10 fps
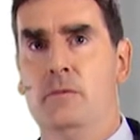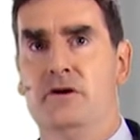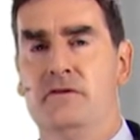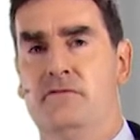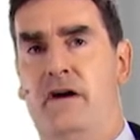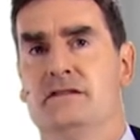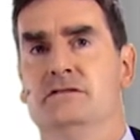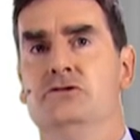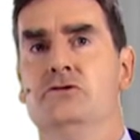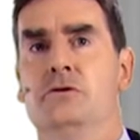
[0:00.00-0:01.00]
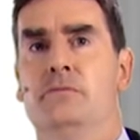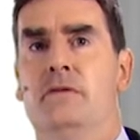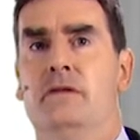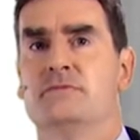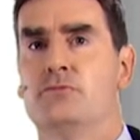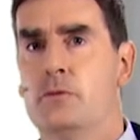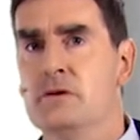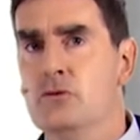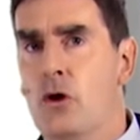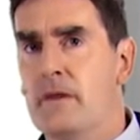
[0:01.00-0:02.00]
But in fact, in Europe, it's
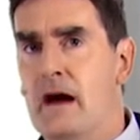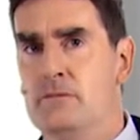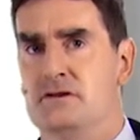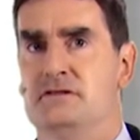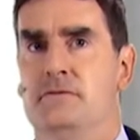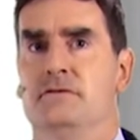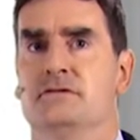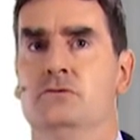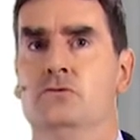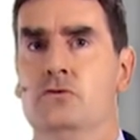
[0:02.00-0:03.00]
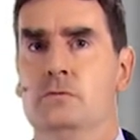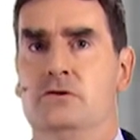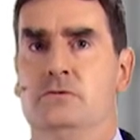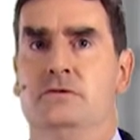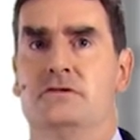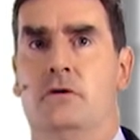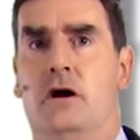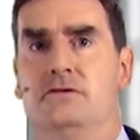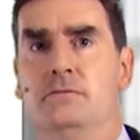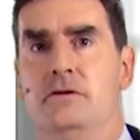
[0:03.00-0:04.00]
probably not that much different to normal
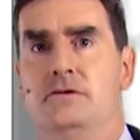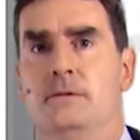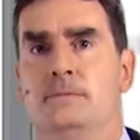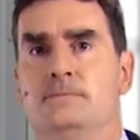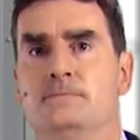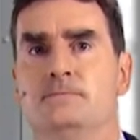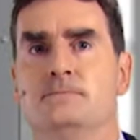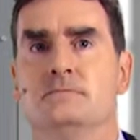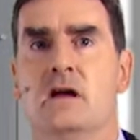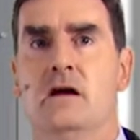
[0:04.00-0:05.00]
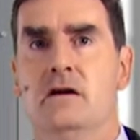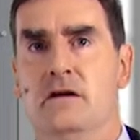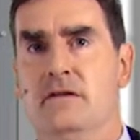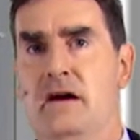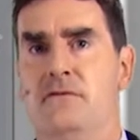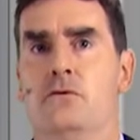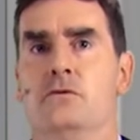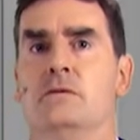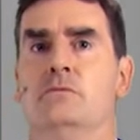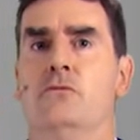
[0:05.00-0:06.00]
community-acquired pneumonia. And therefore,
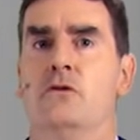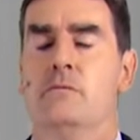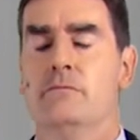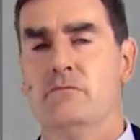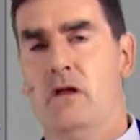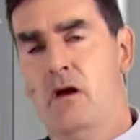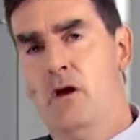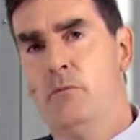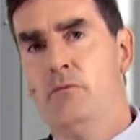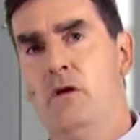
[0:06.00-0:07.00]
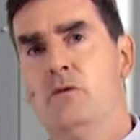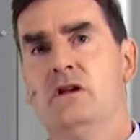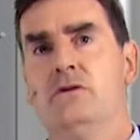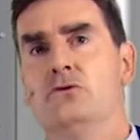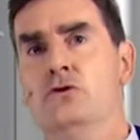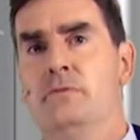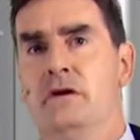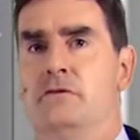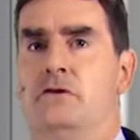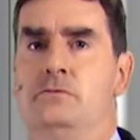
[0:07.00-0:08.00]
we group
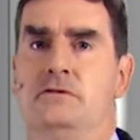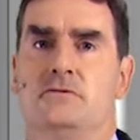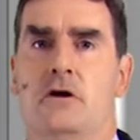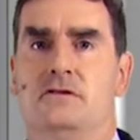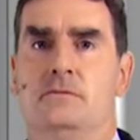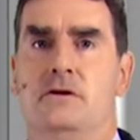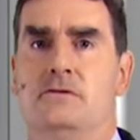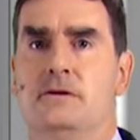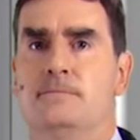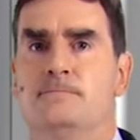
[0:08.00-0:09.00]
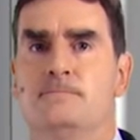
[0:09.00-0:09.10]
it with community-acquired pneumonia.